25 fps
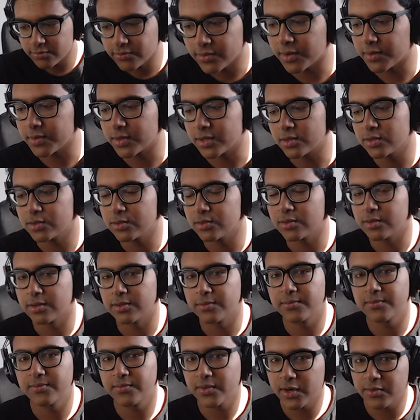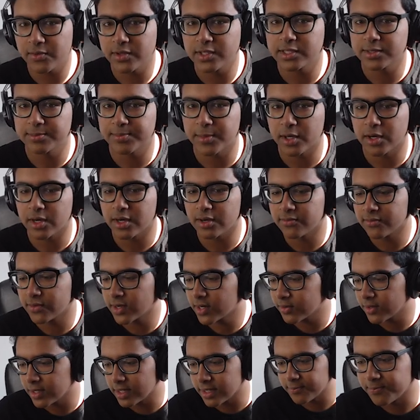Very cool, very smart,
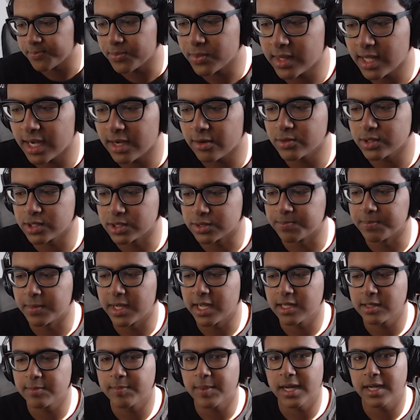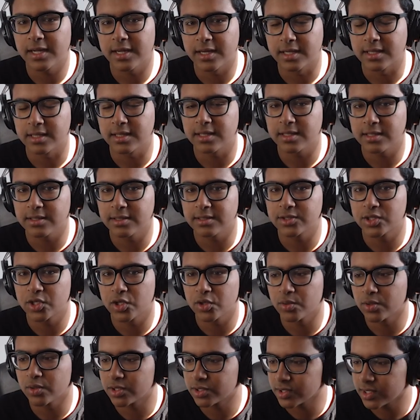very... That was made by a
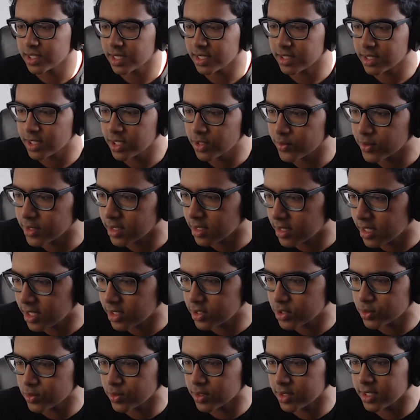200 IQ intellectual